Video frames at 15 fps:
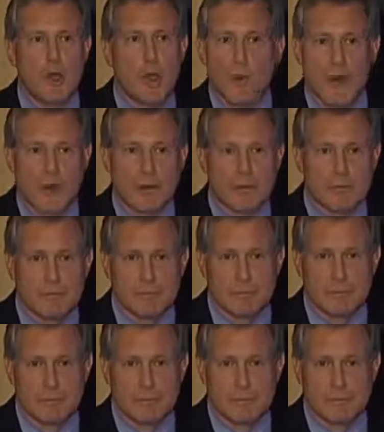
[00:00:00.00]
Nowhere.
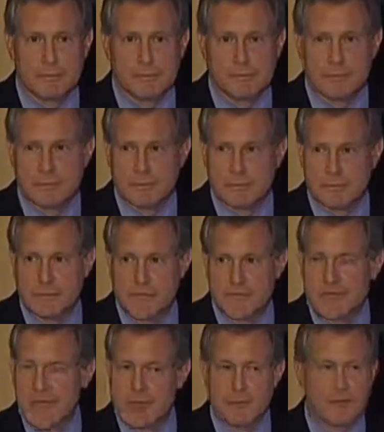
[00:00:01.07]

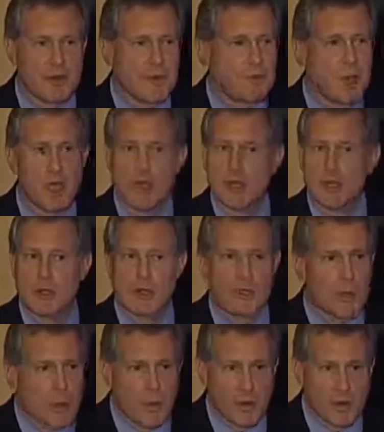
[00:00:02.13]
It came from
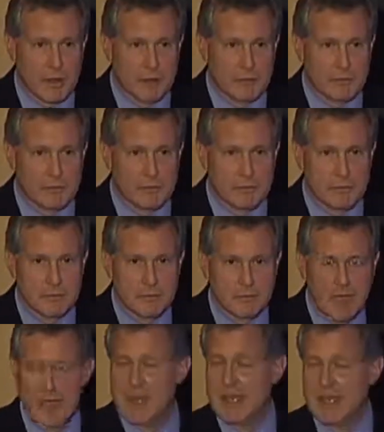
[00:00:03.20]
nowhere.
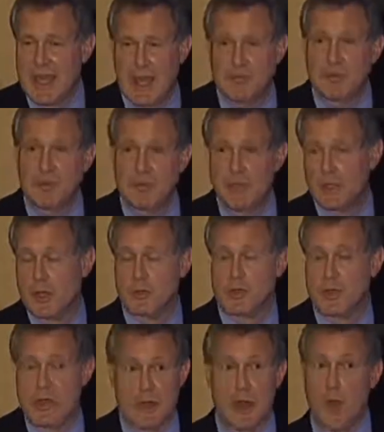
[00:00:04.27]
Okay? It came from the
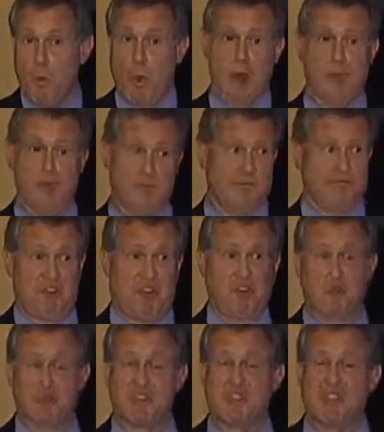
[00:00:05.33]
notion that, well,
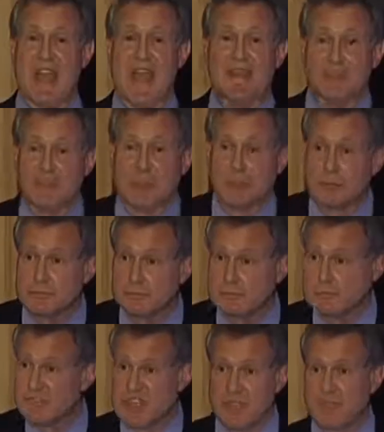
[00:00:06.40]
fructose is natural.
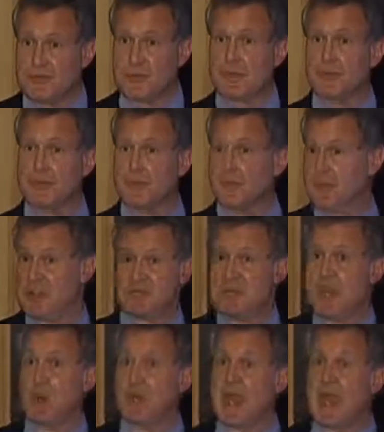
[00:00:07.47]
It's in fruit. Must
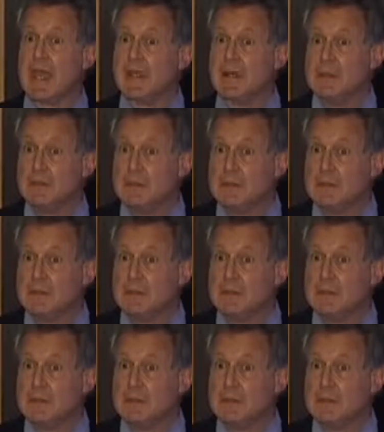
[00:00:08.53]
be okay.